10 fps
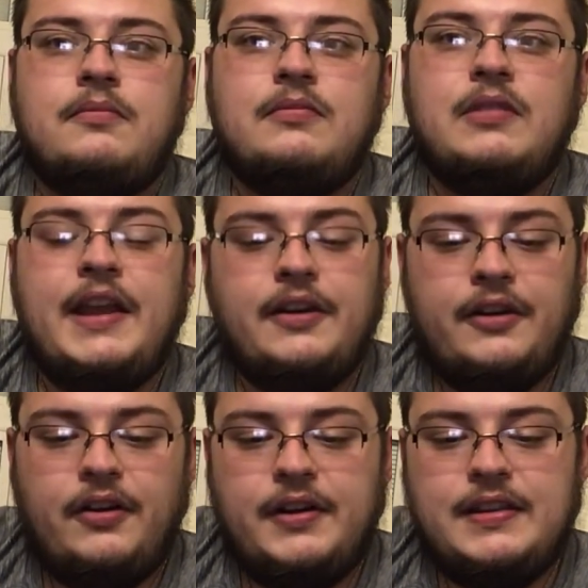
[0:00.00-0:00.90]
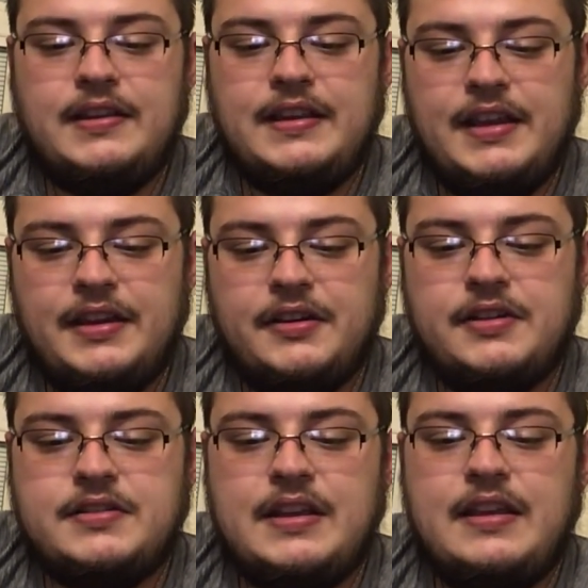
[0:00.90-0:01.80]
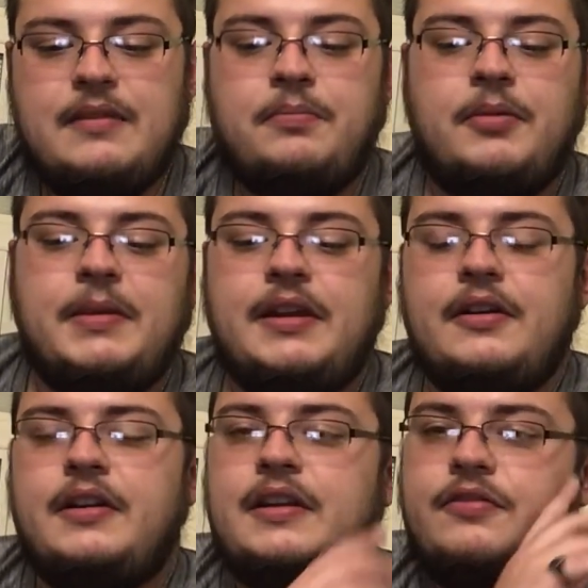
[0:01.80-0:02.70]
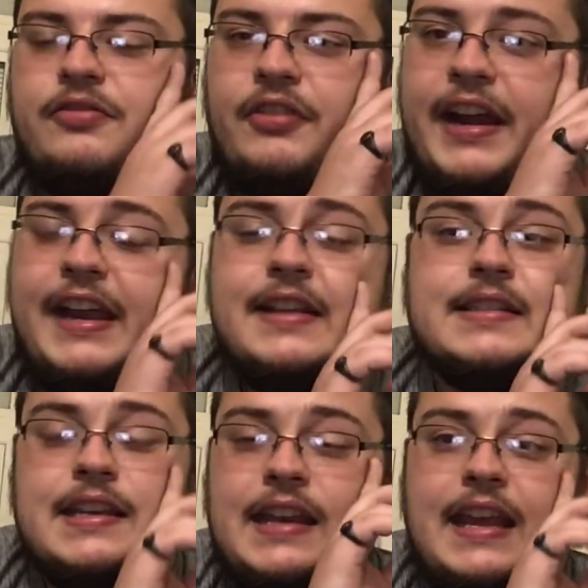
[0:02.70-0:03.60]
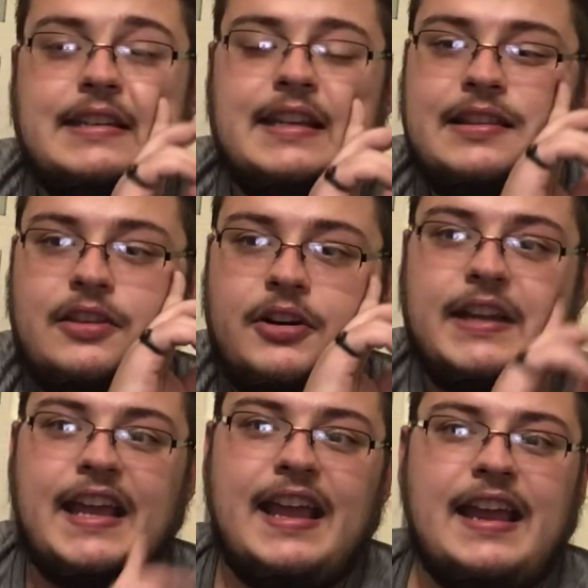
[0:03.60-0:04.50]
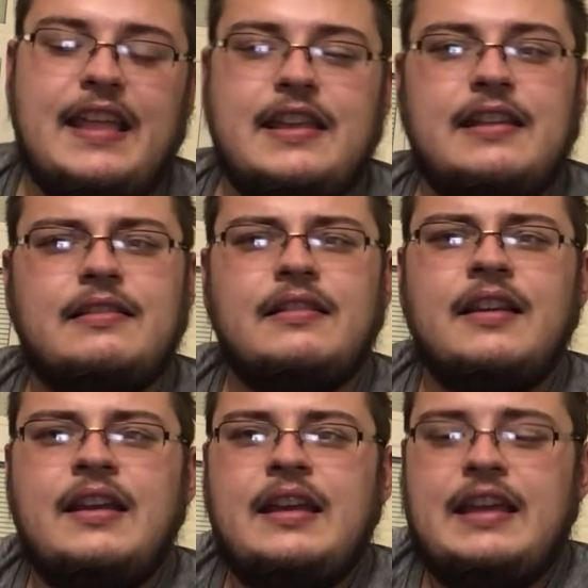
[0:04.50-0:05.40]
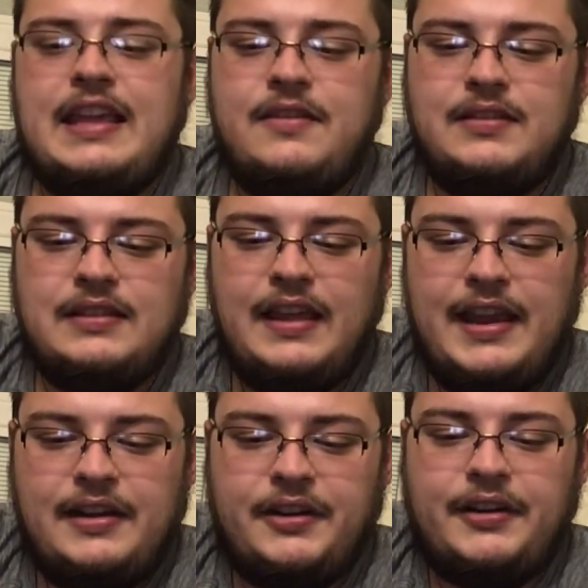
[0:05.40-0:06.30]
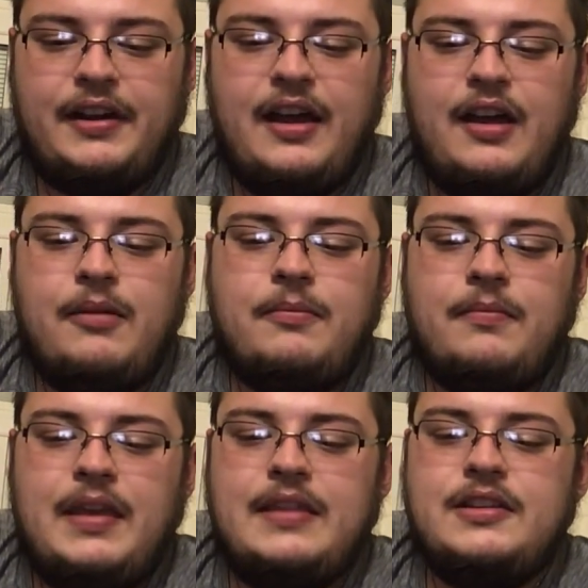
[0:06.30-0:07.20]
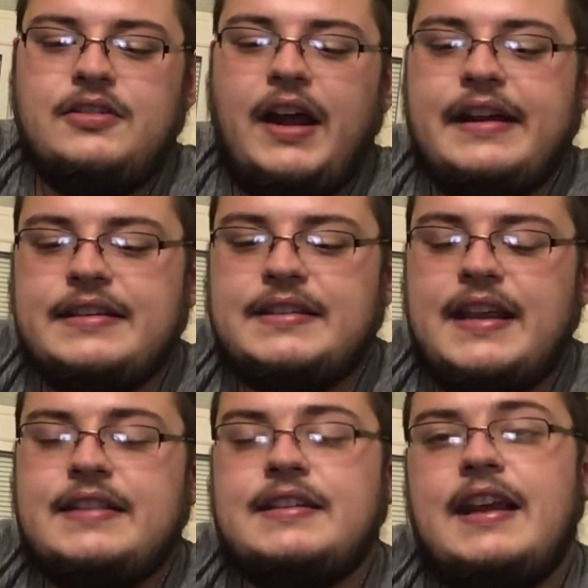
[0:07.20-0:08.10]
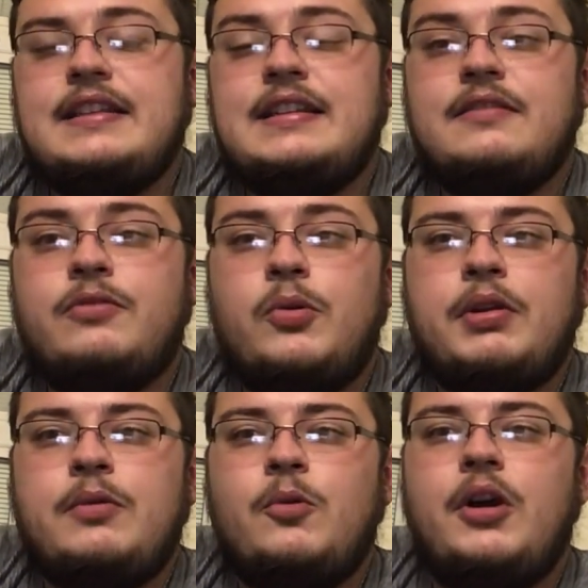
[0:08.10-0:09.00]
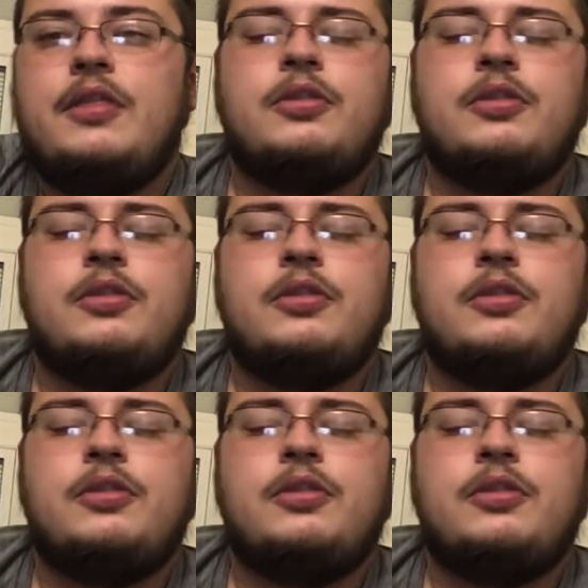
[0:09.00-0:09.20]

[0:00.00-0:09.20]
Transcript: Later on in the years, it premiered in France in 1838, and then even later in the United States in 1841,